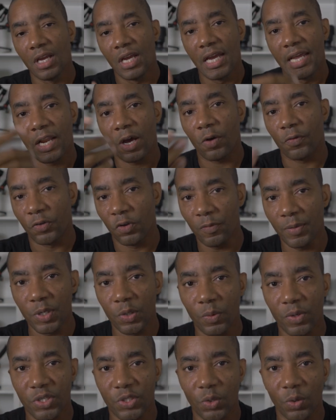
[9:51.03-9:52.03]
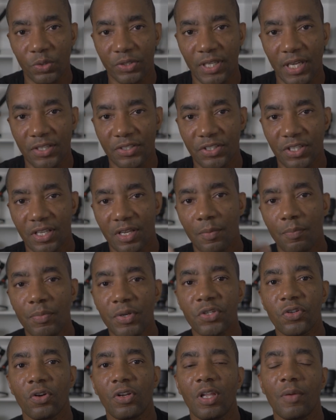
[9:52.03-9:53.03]
Now, if you've been doing soil testing, be
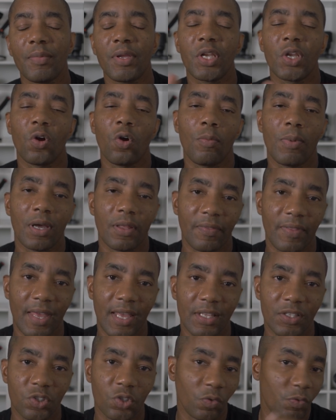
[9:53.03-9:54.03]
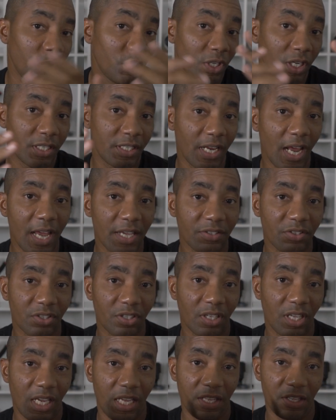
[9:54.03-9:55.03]
sure to let me know about that. So if you did a test
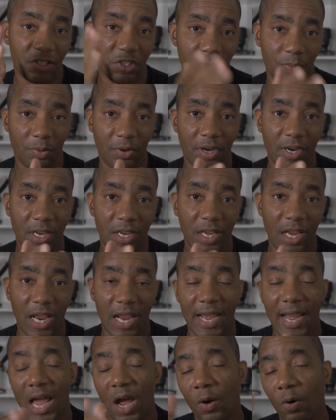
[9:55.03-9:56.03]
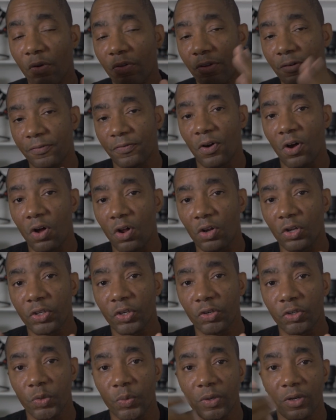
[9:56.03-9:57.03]
in the spring and now in the fall
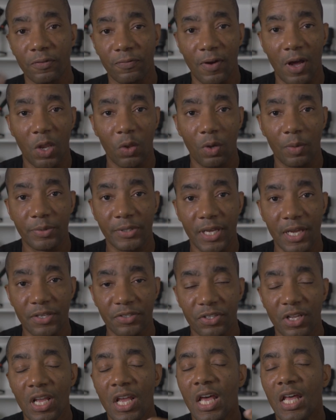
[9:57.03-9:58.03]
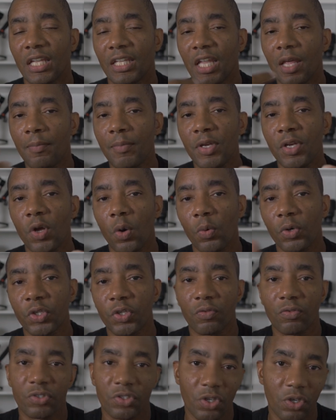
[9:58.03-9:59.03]
you're doing a follow-up test, let me know what
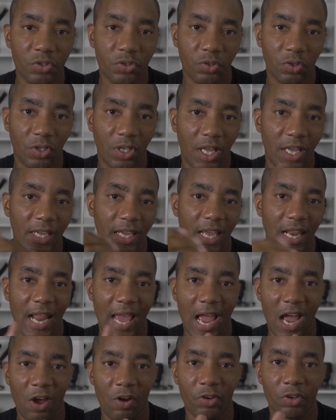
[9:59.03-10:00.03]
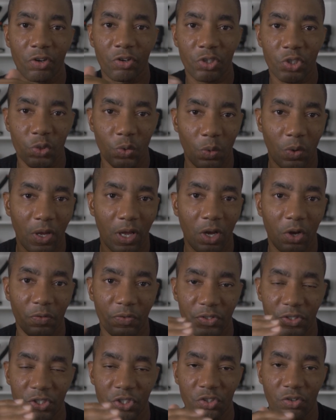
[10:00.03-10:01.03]
your results are like and how your soil health
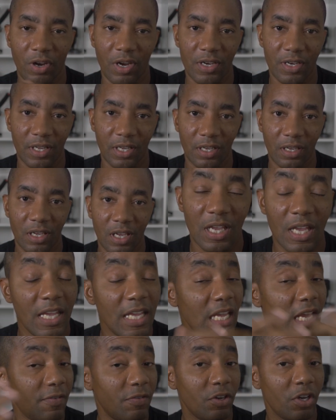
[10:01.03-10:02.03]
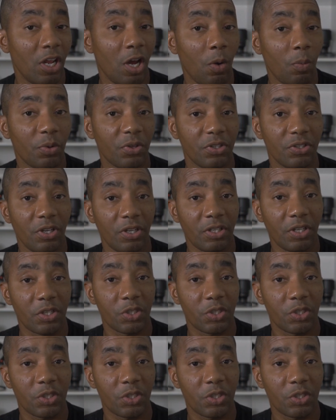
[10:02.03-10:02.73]
is trending. If you need help with conducting a